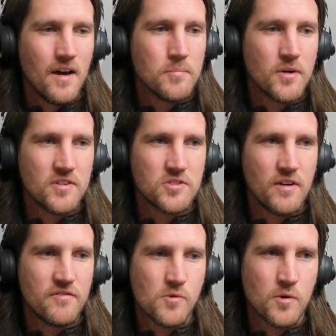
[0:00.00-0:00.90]
pretty
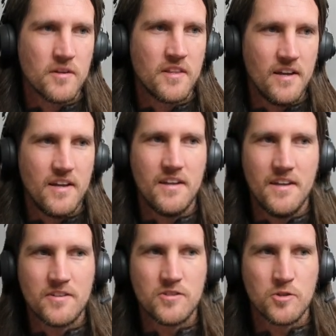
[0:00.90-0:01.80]
straightforward. The
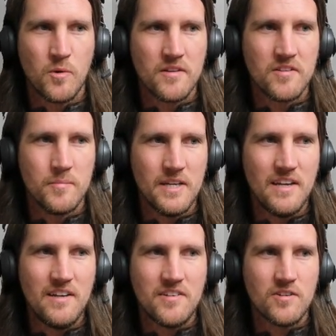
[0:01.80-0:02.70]
integer one's a little bit
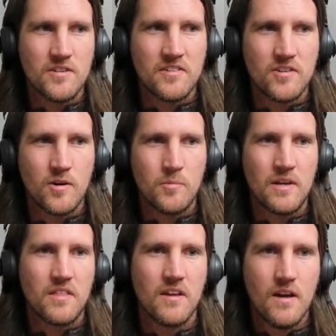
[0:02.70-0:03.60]
easier to start
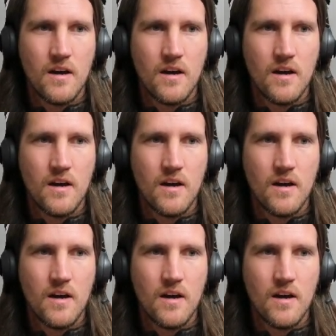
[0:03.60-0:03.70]
with,